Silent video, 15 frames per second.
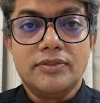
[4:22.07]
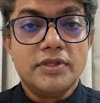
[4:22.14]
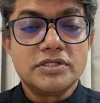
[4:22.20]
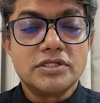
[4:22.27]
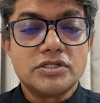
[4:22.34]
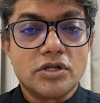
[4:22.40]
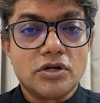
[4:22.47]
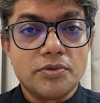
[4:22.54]

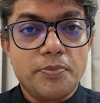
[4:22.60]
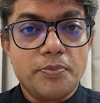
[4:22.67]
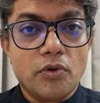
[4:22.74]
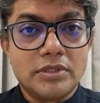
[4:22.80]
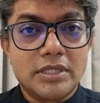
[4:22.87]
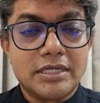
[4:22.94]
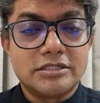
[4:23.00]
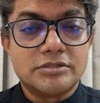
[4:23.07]
This is a
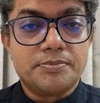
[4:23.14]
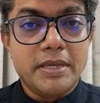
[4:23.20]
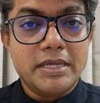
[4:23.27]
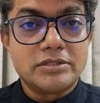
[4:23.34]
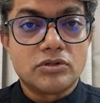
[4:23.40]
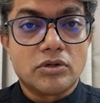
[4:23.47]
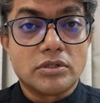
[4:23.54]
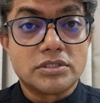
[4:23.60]
report that is
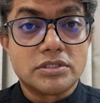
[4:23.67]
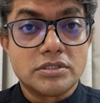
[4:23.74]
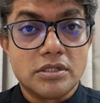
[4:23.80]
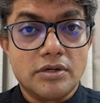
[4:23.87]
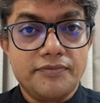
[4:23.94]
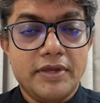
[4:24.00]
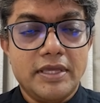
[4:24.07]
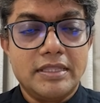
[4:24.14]
based on a
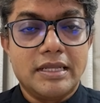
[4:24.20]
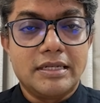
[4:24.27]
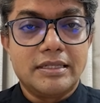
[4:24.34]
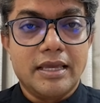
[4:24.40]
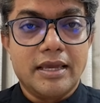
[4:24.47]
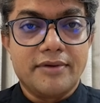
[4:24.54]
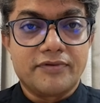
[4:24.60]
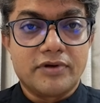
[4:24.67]
survey
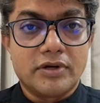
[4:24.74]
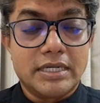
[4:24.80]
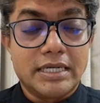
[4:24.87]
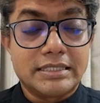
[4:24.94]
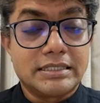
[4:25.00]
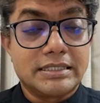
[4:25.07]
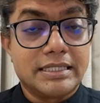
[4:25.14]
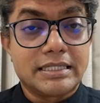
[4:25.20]
that they have
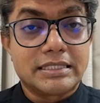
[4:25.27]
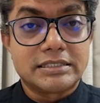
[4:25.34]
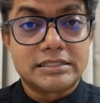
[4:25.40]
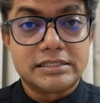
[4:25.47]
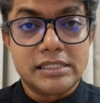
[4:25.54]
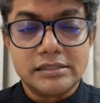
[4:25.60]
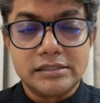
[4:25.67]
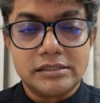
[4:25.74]
conducted, an
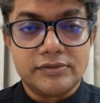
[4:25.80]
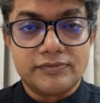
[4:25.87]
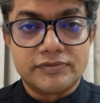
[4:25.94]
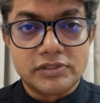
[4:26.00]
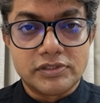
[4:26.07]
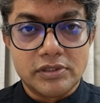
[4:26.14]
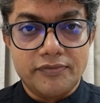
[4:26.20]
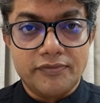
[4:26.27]
extensive
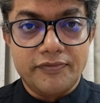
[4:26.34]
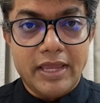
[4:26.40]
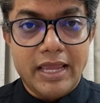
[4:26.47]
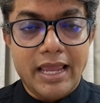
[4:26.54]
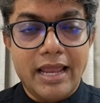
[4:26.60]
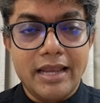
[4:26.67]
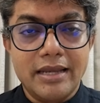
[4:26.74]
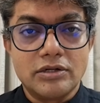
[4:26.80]

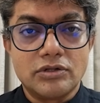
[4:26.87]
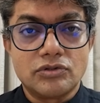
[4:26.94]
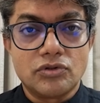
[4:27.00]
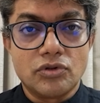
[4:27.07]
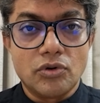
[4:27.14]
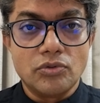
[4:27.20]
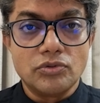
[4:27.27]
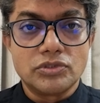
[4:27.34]
survey, and it
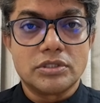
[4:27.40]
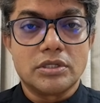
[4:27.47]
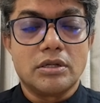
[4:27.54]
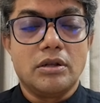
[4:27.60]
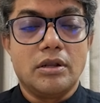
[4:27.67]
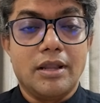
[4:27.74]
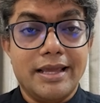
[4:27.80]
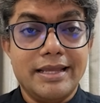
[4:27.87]
throws
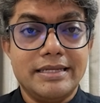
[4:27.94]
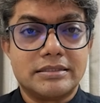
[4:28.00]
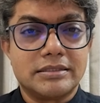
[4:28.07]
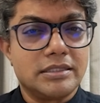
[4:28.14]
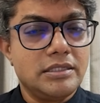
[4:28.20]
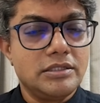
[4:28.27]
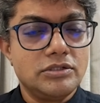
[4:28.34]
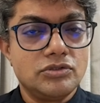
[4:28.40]

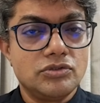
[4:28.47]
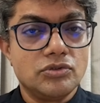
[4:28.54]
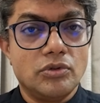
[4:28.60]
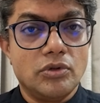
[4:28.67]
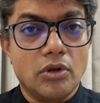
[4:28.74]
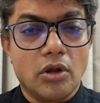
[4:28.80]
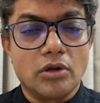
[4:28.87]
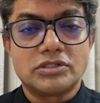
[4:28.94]
light into
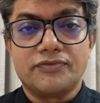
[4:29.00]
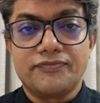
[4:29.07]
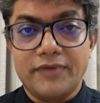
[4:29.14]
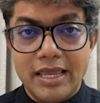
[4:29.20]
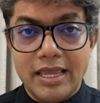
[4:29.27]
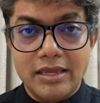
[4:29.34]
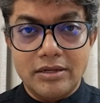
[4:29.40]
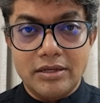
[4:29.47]
lots of
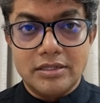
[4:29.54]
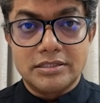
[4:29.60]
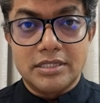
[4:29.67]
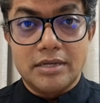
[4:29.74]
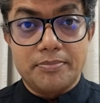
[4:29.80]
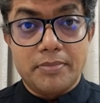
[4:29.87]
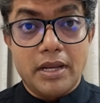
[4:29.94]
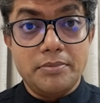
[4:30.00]
areas
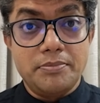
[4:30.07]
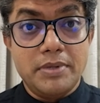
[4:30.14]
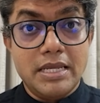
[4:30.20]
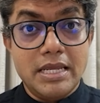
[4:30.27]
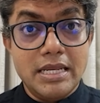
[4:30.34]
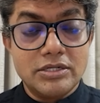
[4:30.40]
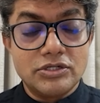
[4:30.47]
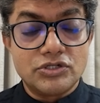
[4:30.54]
that might
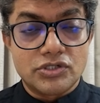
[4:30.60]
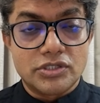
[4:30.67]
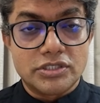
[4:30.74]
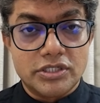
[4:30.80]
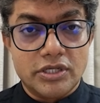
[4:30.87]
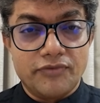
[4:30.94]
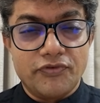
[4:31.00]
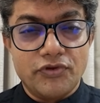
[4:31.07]
be
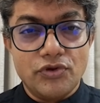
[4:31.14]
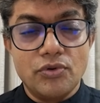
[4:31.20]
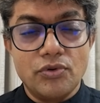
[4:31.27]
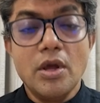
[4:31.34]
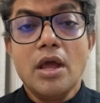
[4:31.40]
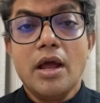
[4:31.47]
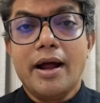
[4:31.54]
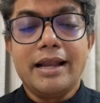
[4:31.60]
interesting for
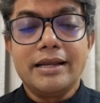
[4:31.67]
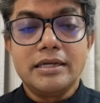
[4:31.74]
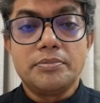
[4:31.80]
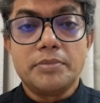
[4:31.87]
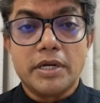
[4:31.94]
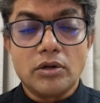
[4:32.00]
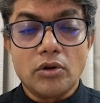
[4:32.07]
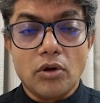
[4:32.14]
you. And
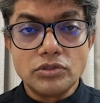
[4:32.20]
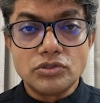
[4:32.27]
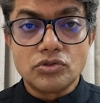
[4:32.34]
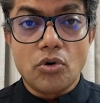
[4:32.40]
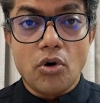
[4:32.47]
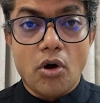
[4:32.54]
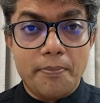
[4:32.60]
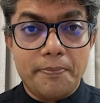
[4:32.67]
it might
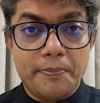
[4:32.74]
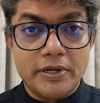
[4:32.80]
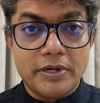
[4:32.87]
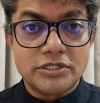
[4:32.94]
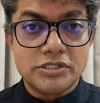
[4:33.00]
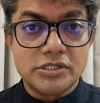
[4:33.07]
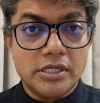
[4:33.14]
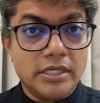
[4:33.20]
also
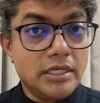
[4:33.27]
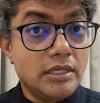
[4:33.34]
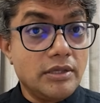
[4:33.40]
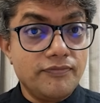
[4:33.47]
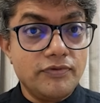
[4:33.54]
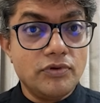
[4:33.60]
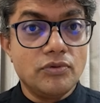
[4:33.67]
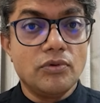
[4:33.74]
operationally
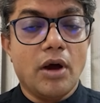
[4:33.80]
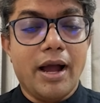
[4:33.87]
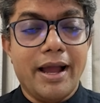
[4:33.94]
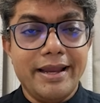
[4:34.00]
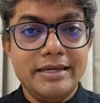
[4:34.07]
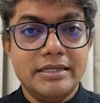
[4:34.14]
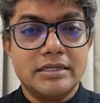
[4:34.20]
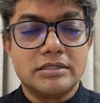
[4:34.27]
give you
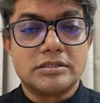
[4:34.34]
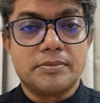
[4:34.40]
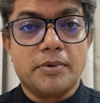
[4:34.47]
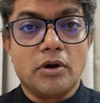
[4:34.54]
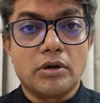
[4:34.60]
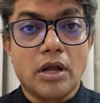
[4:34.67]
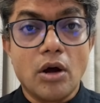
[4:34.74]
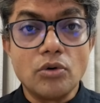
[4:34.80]
ideas
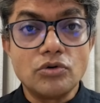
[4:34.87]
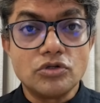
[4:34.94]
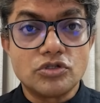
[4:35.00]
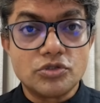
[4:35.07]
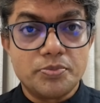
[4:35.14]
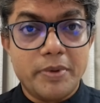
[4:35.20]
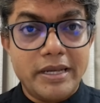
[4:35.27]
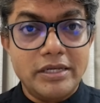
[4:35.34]
about how to
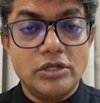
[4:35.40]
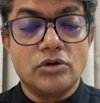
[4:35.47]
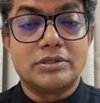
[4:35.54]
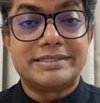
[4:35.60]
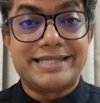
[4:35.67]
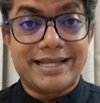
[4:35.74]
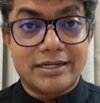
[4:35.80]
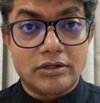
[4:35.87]
spend your
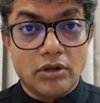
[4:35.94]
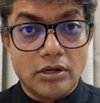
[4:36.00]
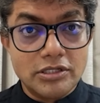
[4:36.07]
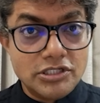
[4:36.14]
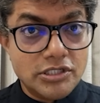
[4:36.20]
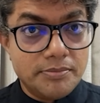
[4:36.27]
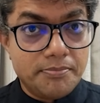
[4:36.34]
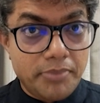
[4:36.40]

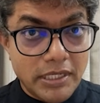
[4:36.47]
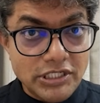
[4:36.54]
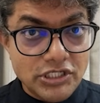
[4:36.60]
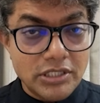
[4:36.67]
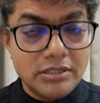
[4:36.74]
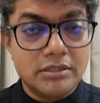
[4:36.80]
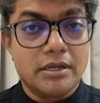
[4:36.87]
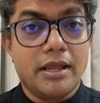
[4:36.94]
technology
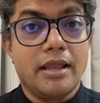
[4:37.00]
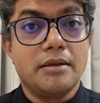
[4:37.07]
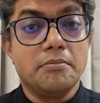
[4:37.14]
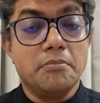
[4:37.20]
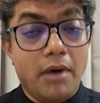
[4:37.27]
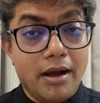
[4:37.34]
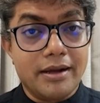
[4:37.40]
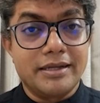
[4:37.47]
budget and
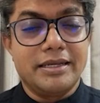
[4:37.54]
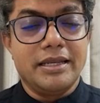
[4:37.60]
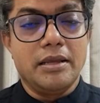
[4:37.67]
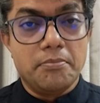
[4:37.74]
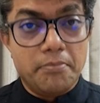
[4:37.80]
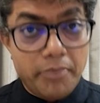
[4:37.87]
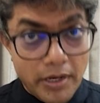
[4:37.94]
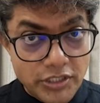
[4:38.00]

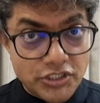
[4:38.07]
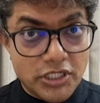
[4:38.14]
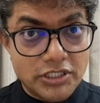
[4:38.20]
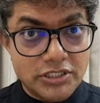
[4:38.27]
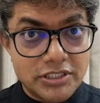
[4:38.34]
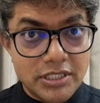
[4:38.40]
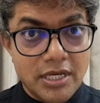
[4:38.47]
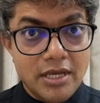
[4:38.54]
marketing
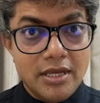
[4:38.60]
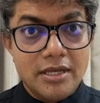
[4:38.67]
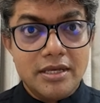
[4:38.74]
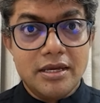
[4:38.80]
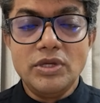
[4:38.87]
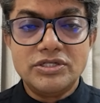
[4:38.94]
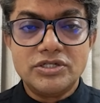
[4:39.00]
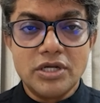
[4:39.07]
budgets.
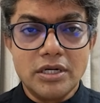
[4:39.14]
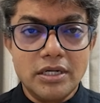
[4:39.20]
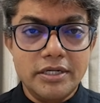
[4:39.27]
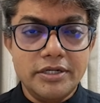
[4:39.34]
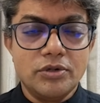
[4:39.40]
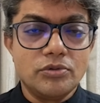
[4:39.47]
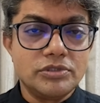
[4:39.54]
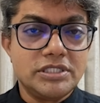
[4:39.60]
We
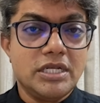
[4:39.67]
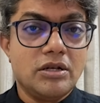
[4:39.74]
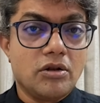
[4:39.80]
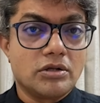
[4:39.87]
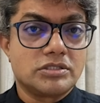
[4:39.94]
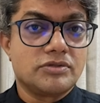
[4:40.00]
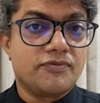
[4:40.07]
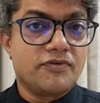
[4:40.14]
generally don't see
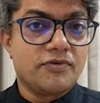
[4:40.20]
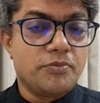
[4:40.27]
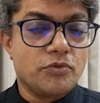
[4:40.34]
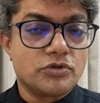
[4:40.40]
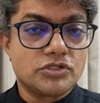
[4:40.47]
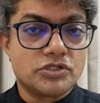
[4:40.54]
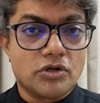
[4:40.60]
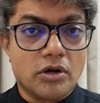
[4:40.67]
lots of
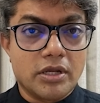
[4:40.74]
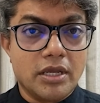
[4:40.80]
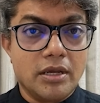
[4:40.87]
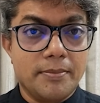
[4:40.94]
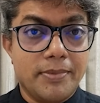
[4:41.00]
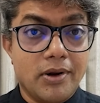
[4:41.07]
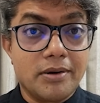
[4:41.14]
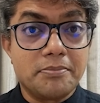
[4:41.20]
reports
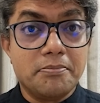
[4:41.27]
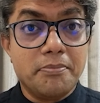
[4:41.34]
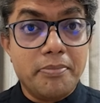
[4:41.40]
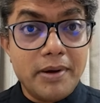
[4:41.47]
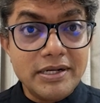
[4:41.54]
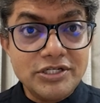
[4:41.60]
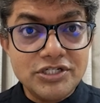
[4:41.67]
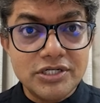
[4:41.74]
talking
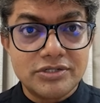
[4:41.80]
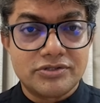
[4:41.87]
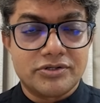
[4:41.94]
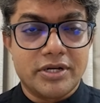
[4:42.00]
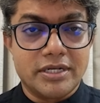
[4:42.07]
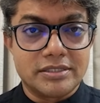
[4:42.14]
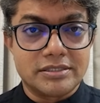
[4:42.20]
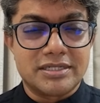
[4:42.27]
about budget
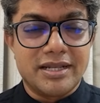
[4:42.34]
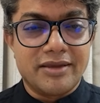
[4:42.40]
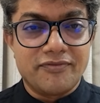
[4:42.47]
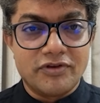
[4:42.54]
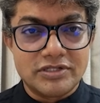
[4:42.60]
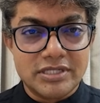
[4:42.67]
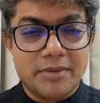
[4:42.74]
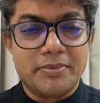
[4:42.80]
trends.
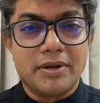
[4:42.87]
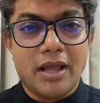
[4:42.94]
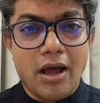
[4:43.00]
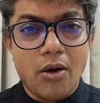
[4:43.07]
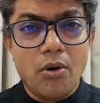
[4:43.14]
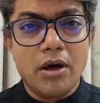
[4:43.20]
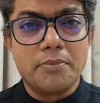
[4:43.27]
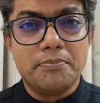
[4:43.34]
Like, for example,
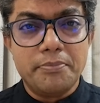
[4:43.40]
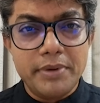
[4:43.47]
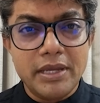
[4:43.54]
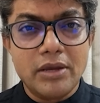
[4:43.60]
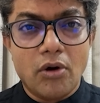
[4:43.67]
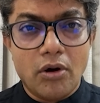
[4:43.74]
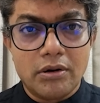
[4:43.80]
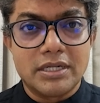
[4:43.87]
how are
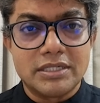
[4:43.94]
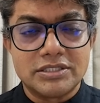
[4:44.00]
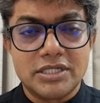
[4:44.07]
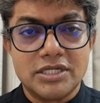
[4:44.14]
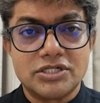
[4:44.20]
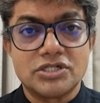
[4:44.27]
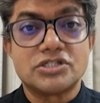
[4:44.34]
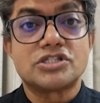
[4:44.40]
big
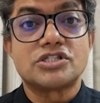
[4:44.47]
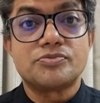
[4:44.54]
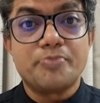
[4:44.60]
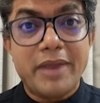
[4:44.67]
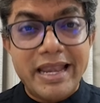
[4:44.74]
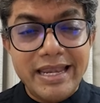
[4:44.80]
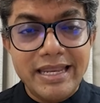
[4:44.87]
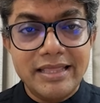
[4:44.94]
organizations
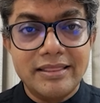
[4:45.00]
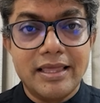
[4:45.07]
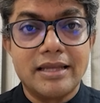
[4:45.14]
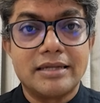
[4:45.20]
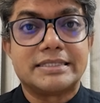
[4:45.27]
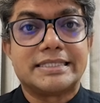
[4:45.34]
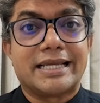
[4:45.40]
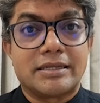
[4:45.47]
spending
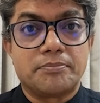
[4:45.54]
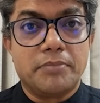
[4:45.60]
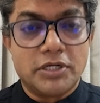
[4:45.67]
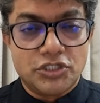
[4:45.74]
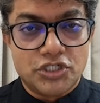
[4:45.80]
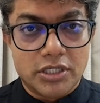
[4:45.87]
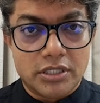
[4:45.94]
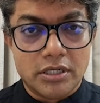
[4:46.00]
their tech
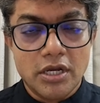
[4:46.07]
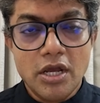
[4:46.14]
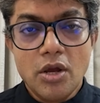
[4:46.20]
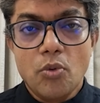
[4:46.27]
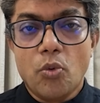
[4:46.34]
budget?